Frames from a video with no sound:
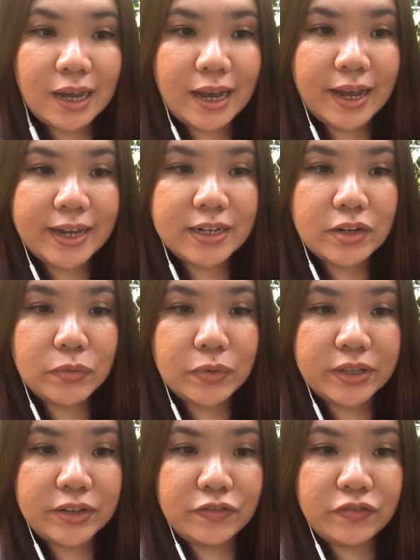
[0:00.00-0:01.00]
I didn't
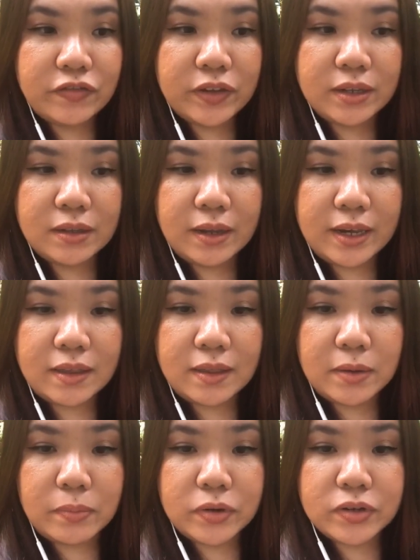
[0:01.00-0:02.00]
really feel like
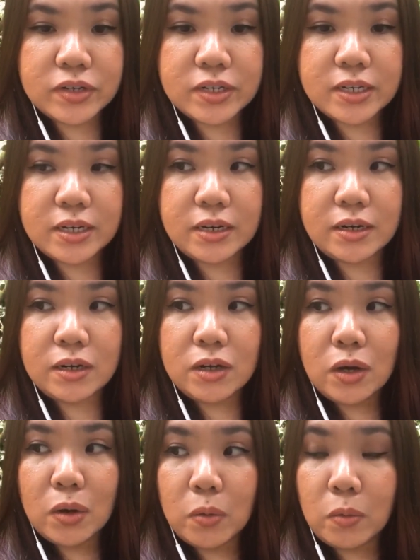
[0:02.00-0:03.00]
that person
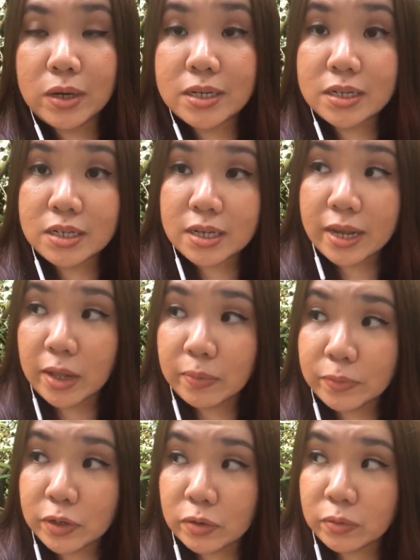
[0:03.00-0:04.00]
wanted to
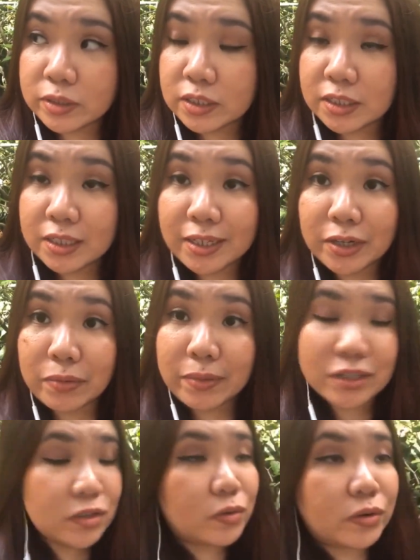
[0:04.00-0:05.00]
help me or wanted to hear
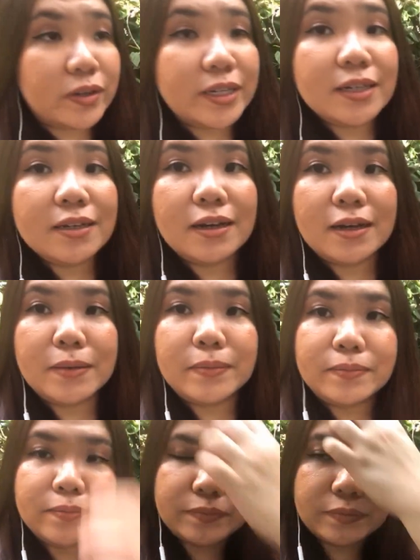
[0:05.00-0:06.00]
my story.
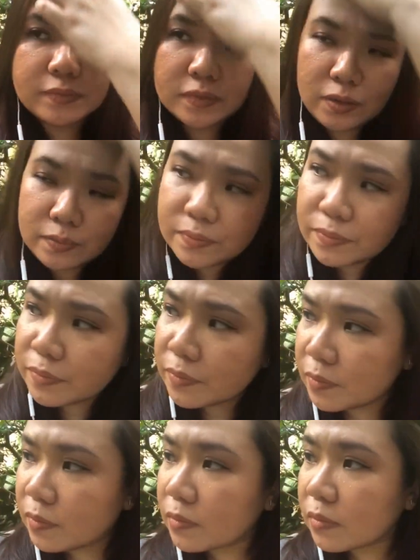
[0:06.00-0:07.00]
Oh,
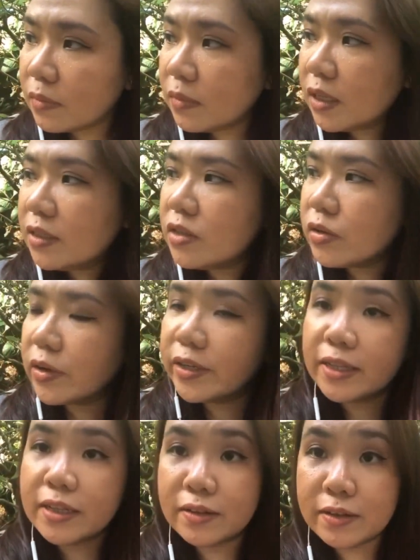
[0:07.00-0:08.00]
sorry,
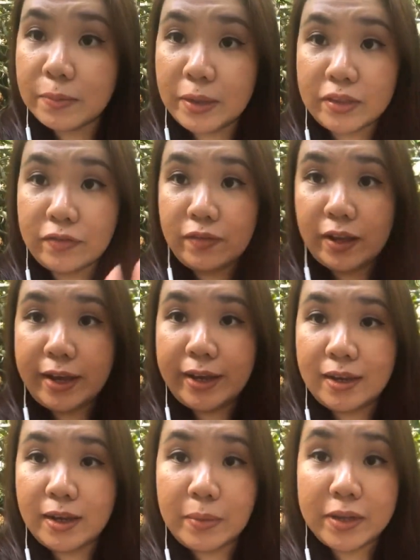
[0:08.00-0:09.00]
a little about the fly.
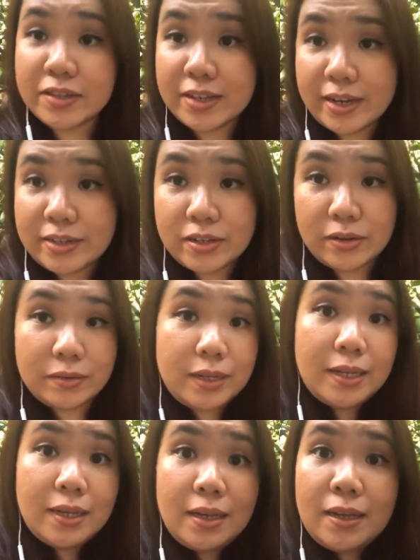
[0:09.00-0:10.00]
I'm outside, so
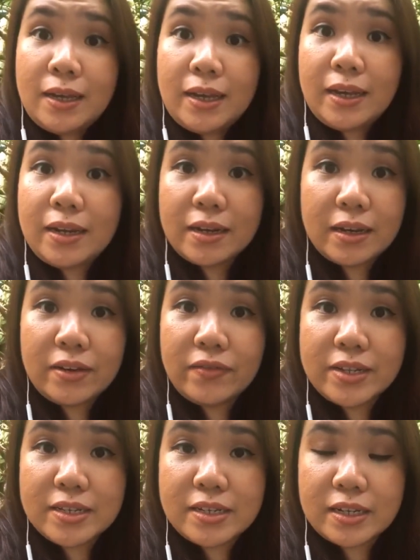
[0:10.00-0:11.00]
any kind of
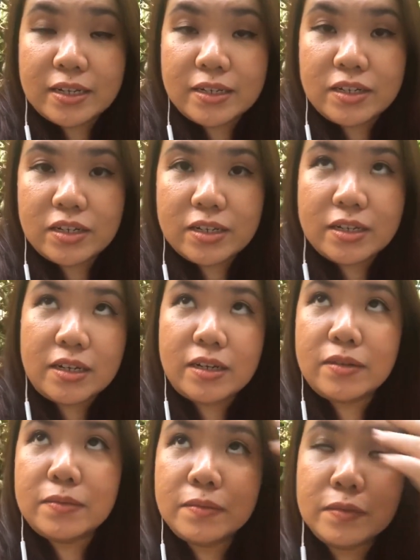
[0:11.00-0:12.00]
insect could just,
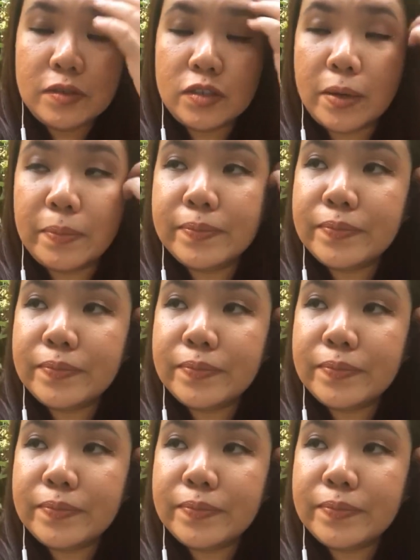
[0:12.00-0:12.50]
drop.